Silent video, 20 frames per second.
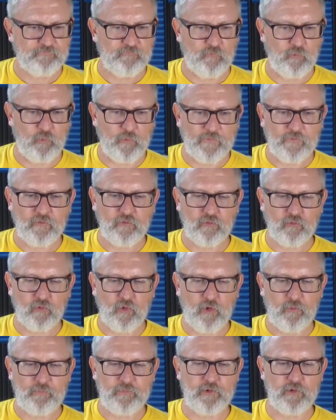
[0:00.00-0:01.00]
Withered
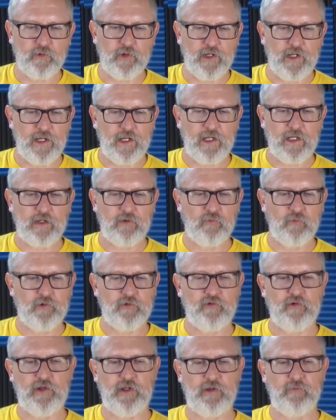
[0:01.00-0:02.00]
rope you hang
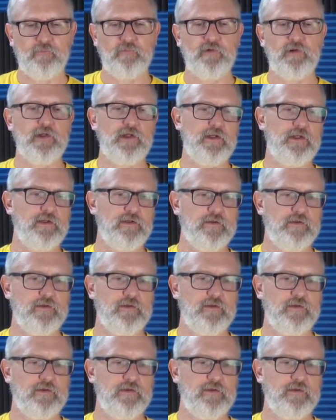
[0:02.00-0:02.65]
what's empty.